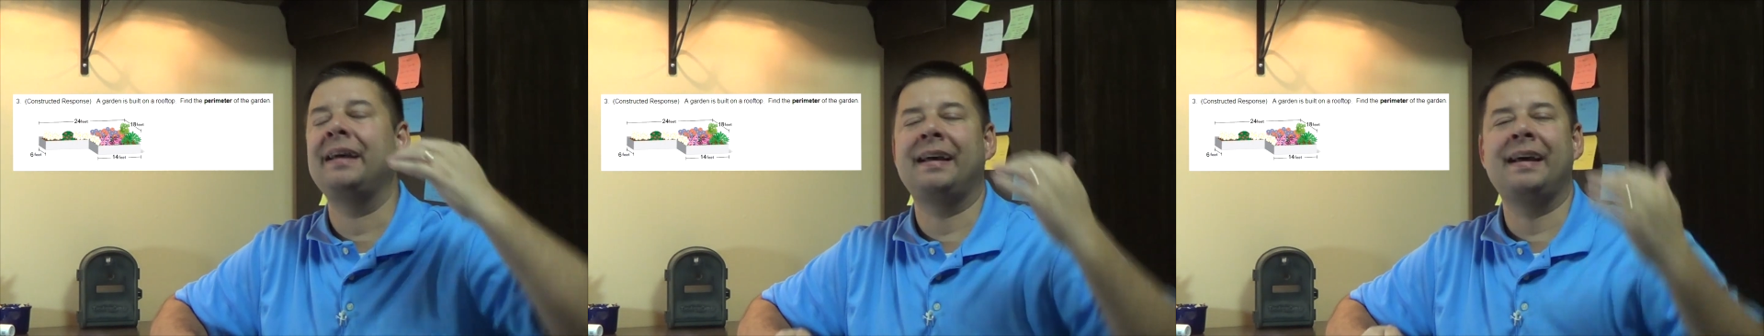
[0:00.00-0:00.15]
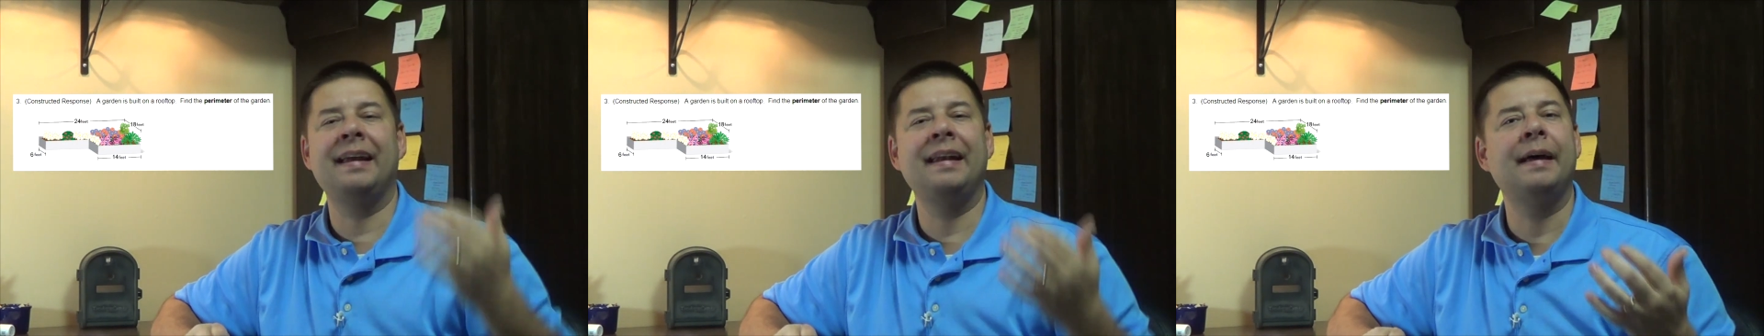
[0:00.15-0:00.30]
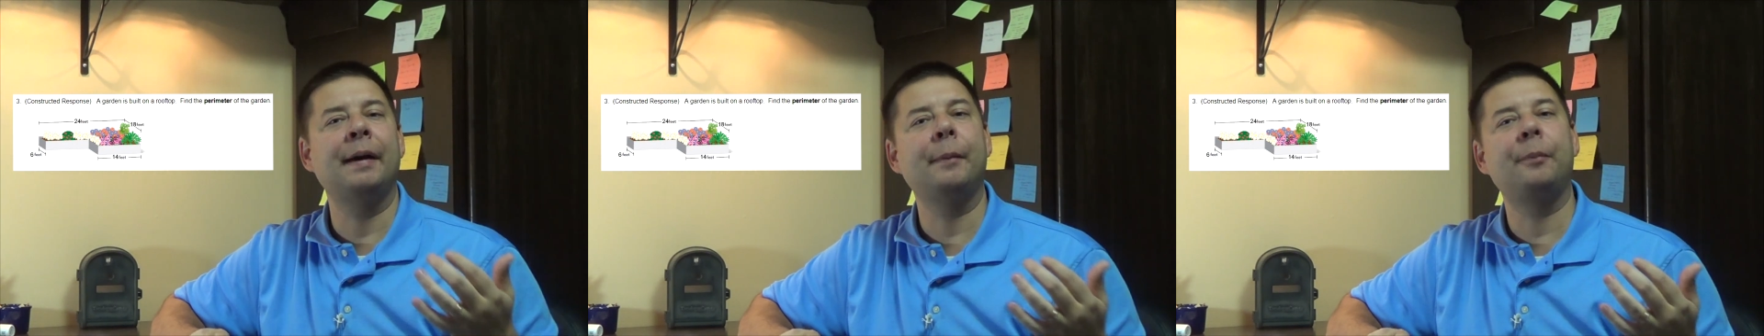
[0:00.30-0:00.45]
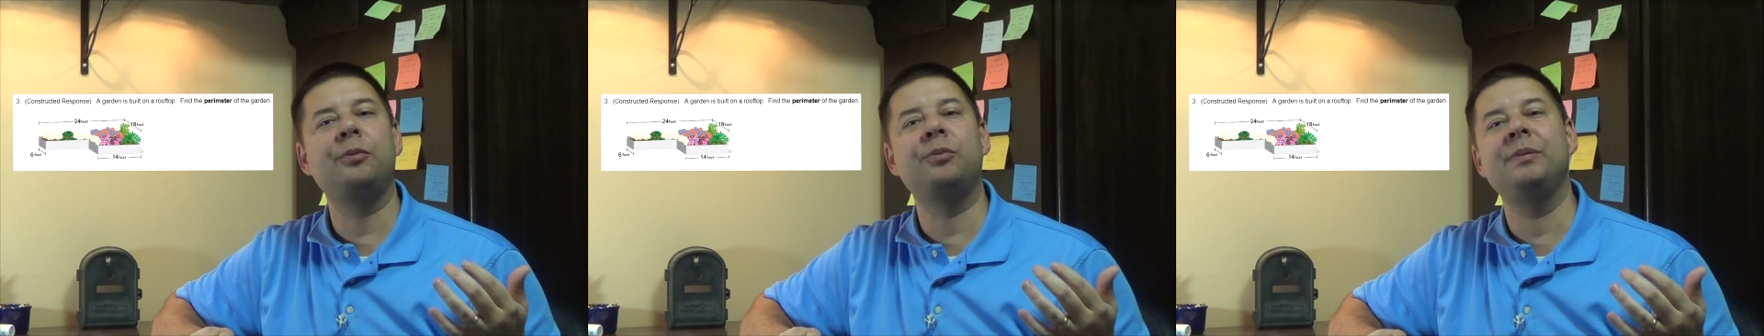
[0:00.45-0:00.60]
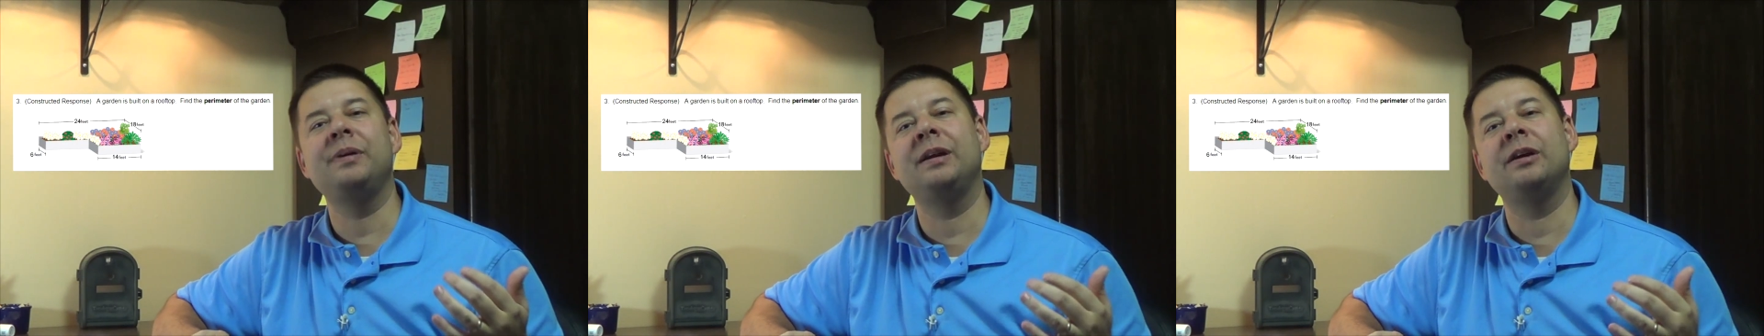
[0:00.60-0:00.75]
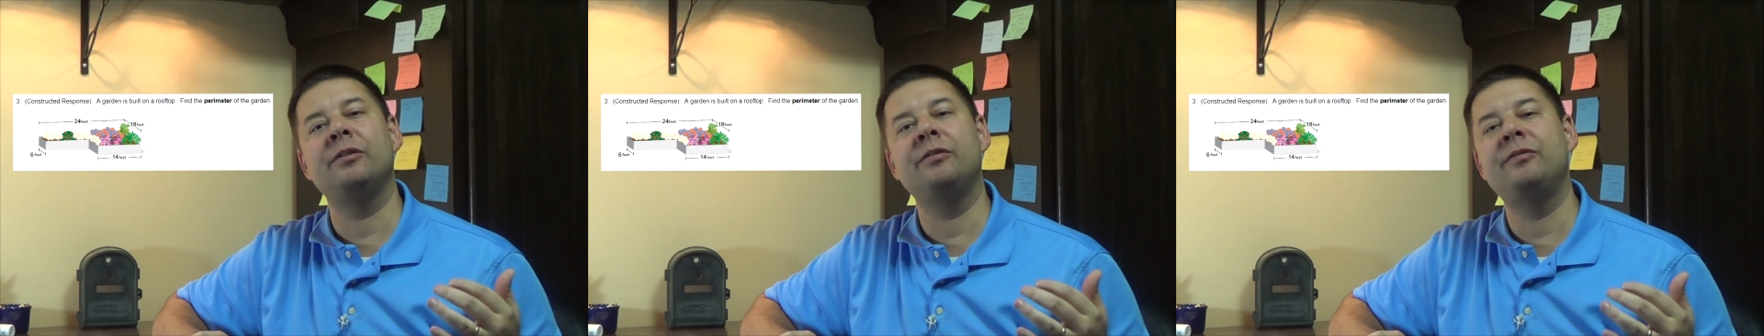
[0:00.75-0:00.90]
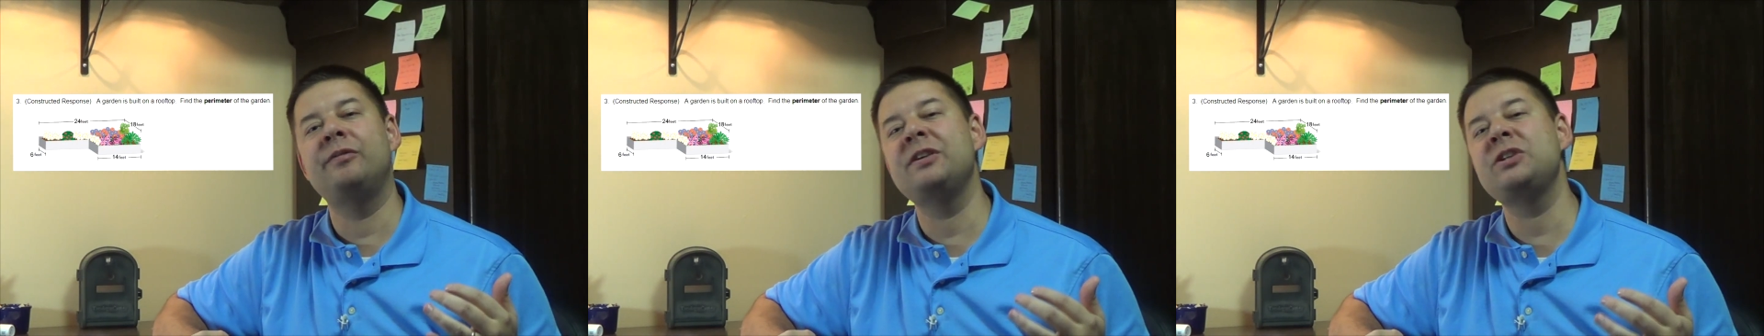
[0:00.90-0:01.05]
it kind of helps me
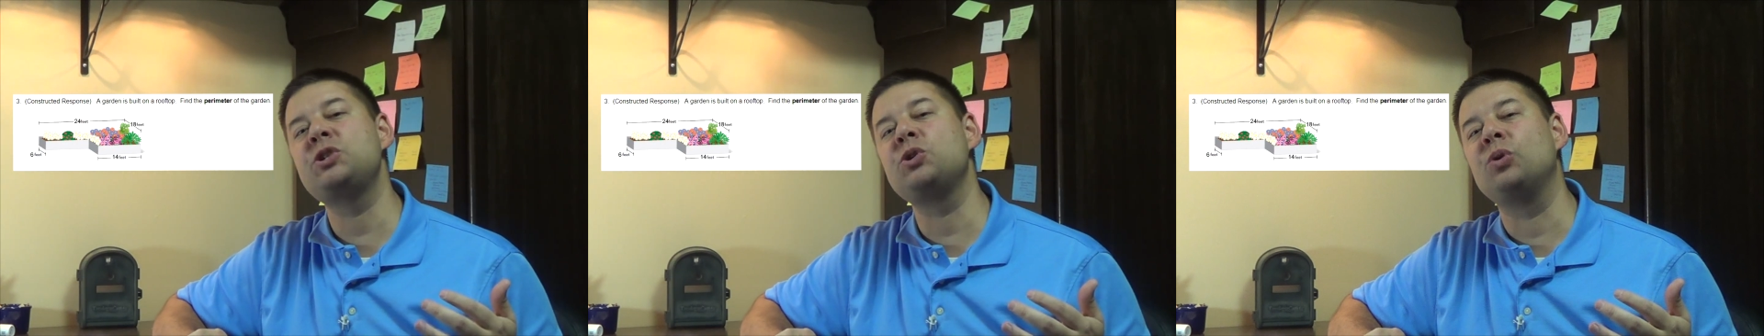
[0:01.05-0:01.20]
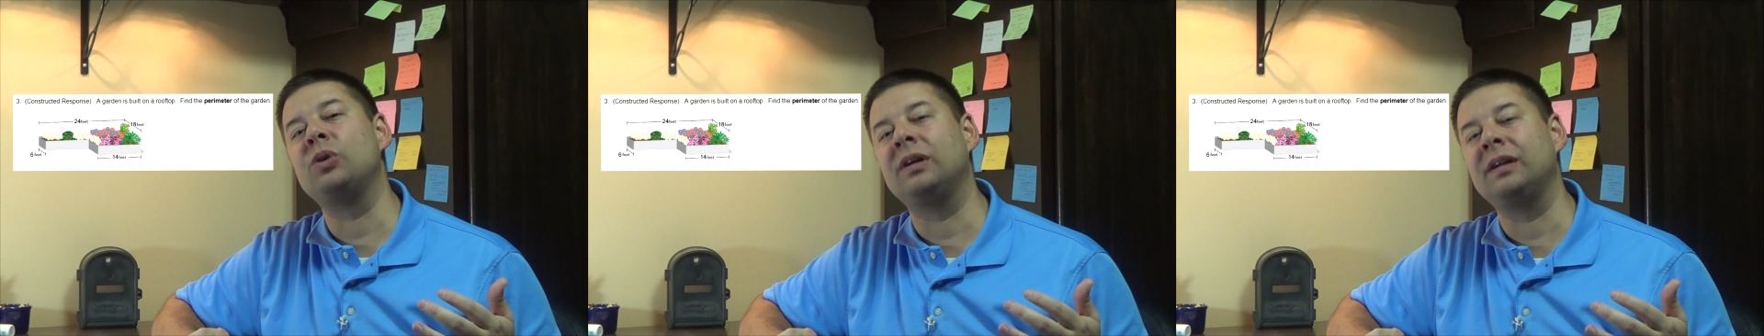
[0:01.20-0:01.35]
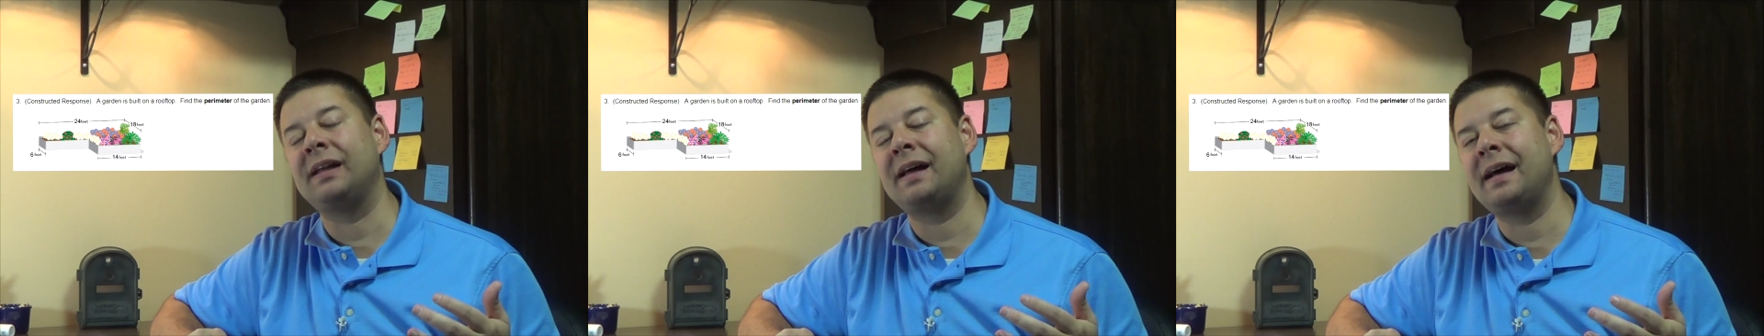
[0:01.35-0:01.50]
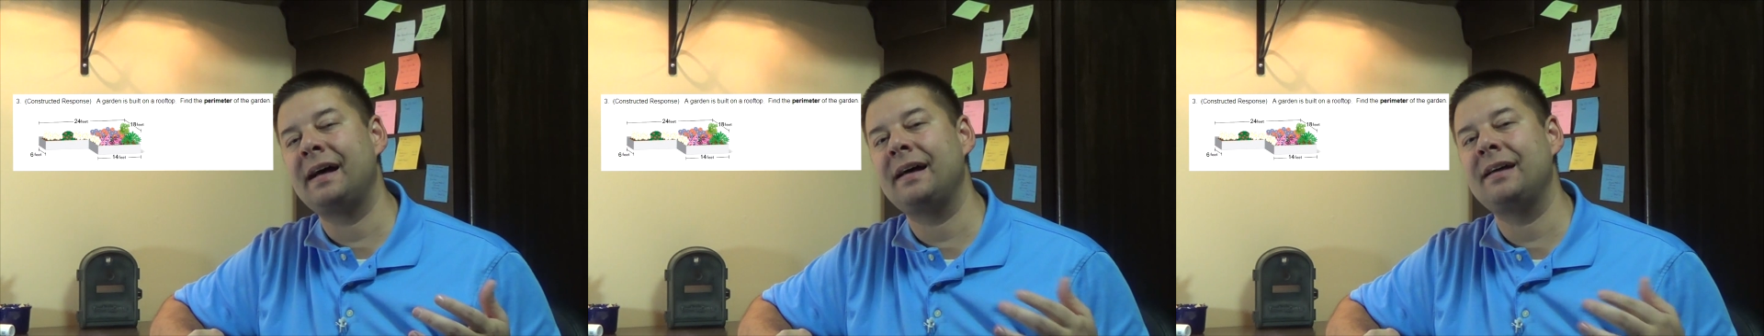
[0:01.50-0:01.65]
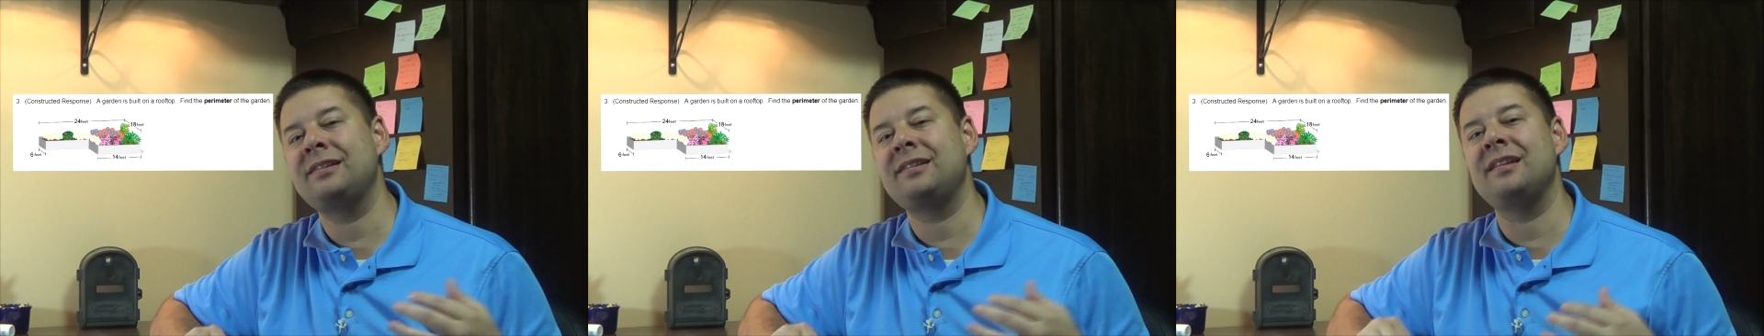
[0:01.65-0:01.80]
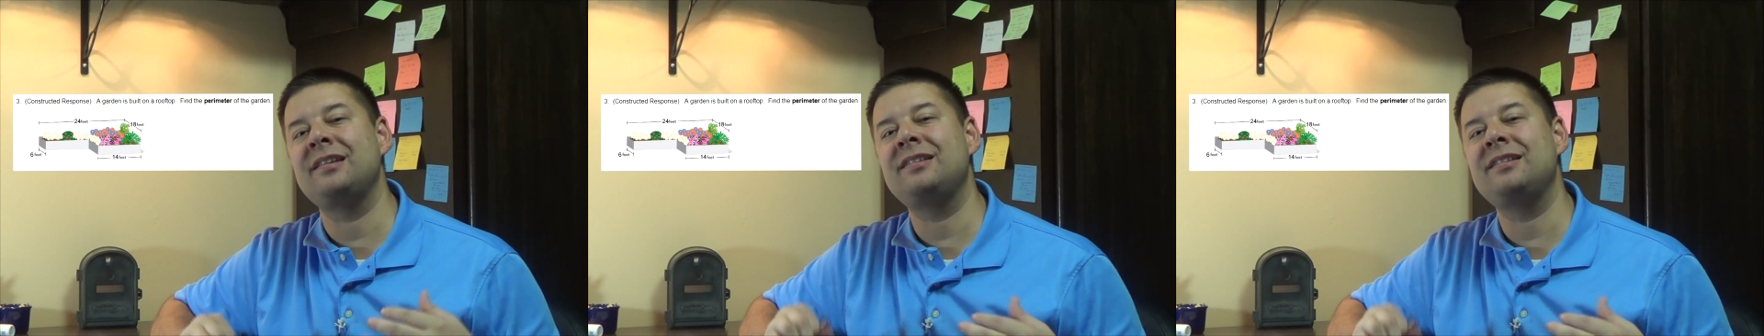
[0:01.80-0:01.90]
to visualize